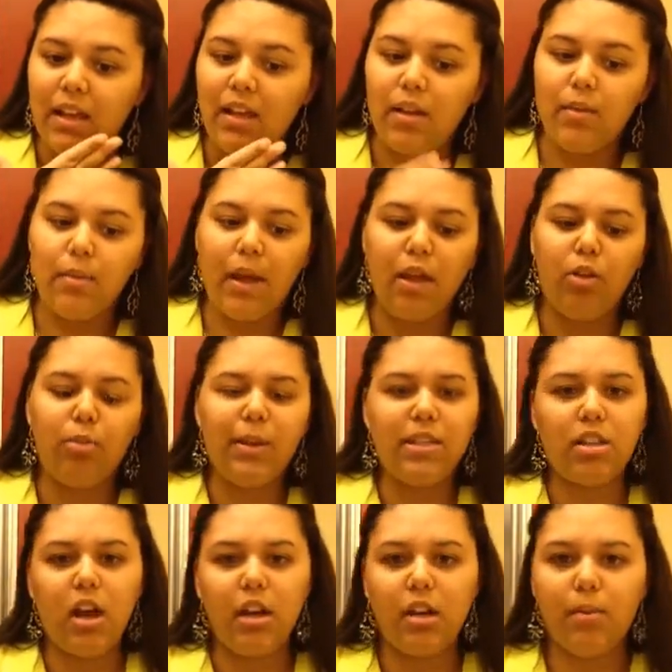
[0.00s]
I will be
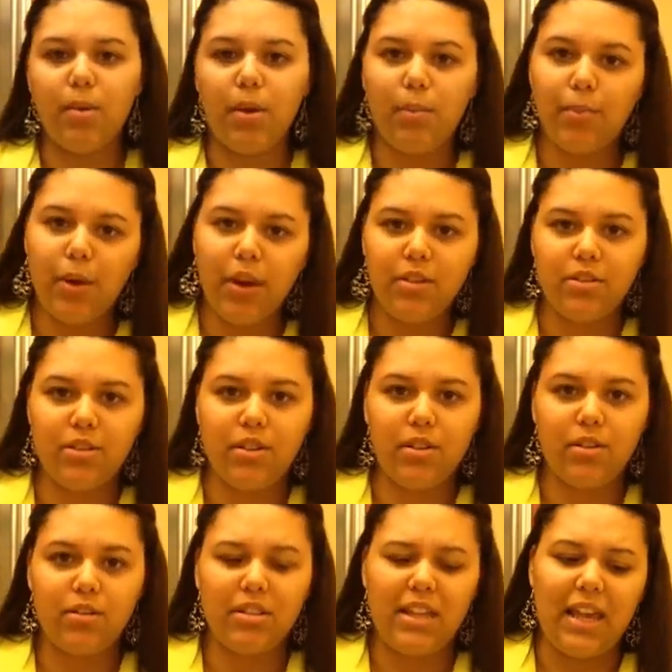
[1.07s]
talking about
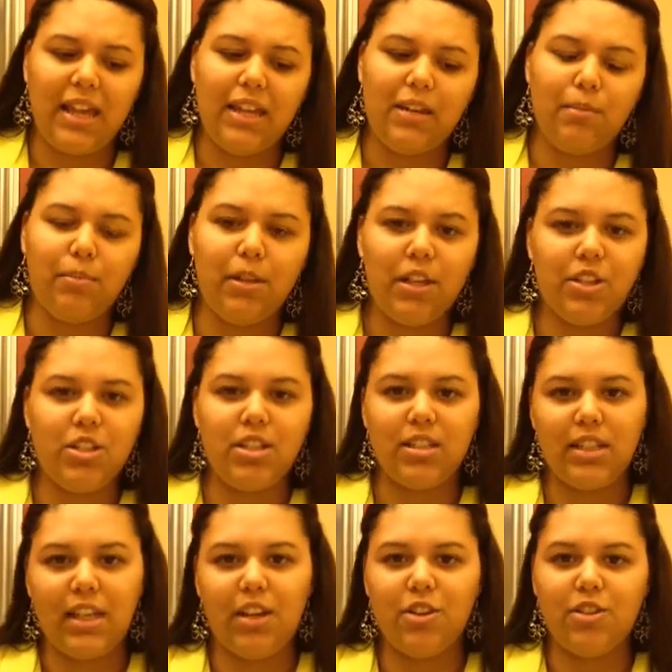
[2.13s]
bronzers and
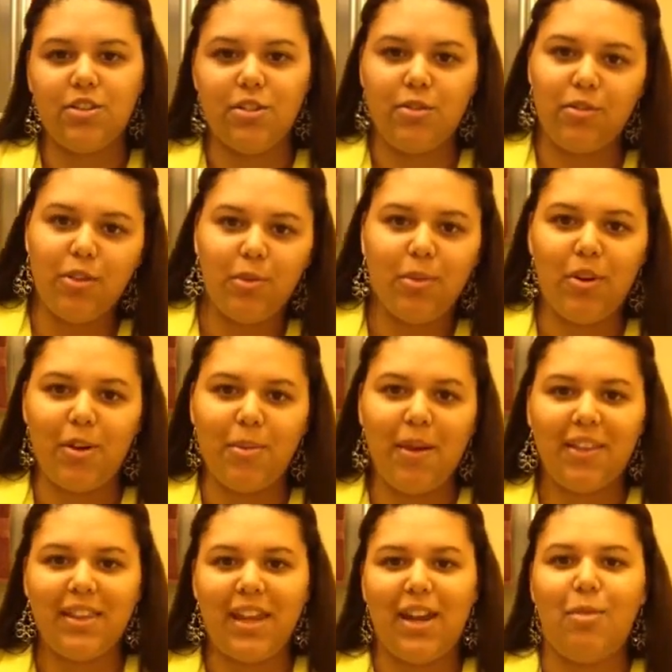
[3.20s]
blushes later, so don't worry
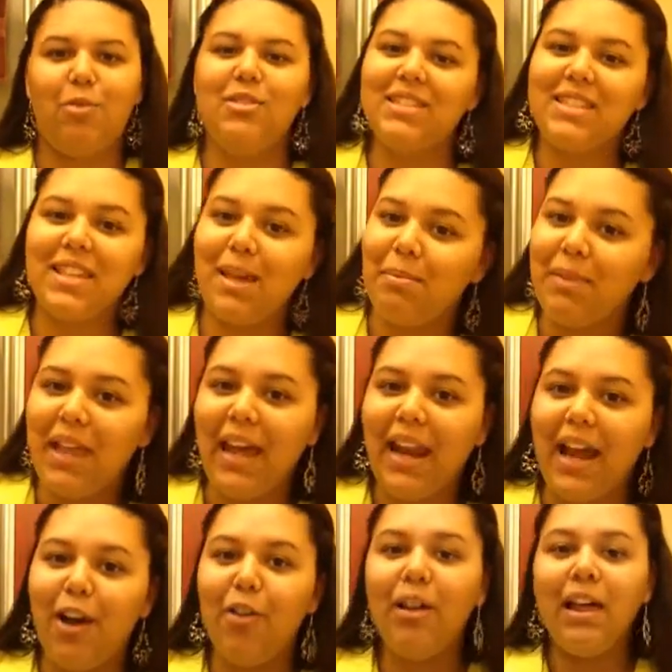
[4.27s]
about that. I won't skip that
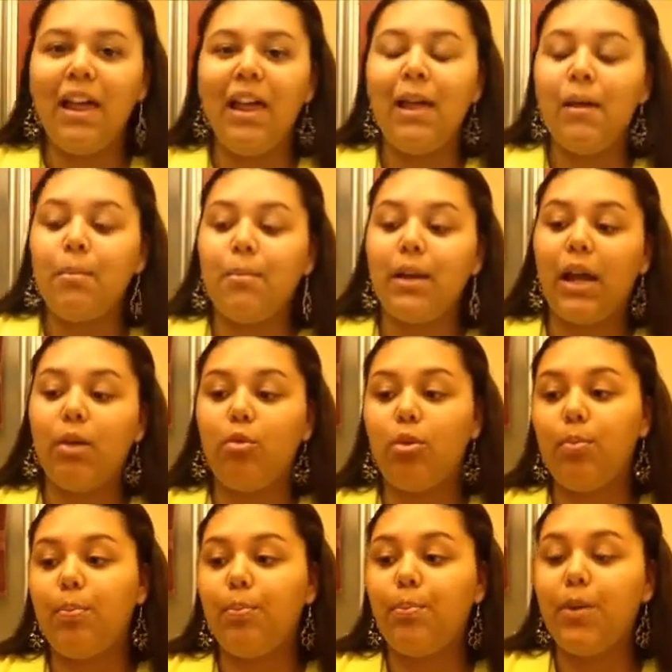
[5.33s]
out, but I
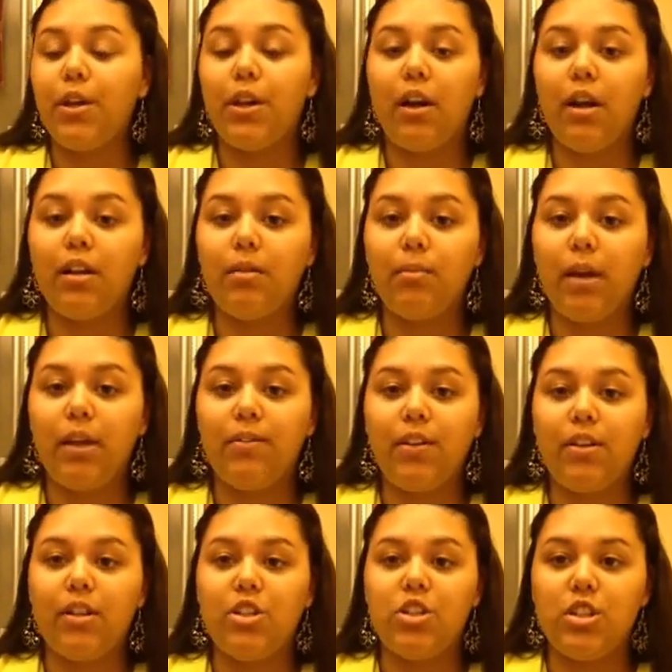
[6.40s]
will put on my
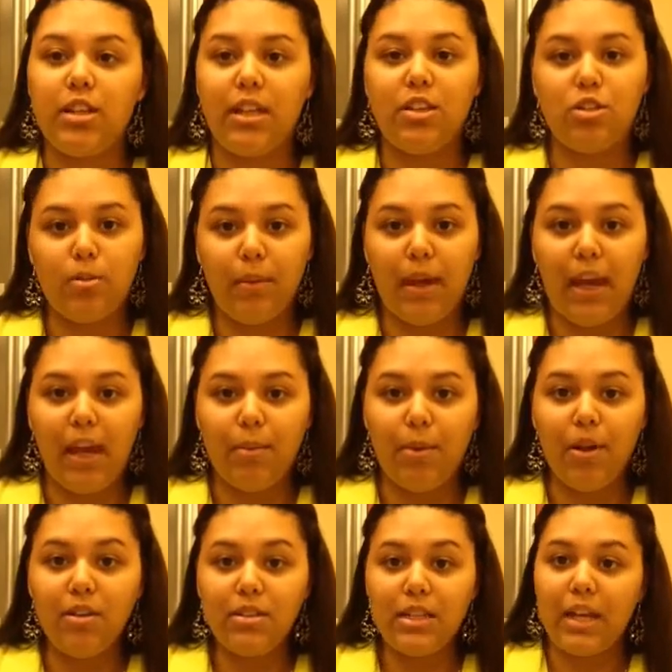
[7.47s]
foundation and do my
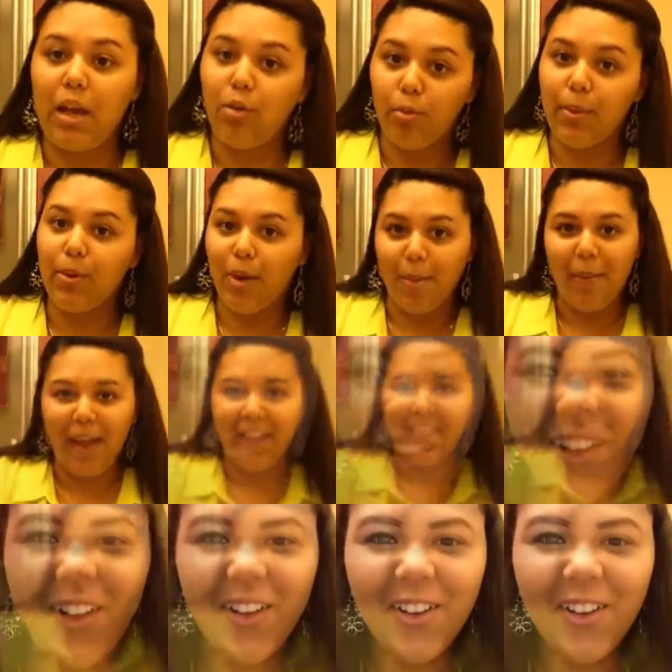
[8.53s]
eyebrows, and I will be right back.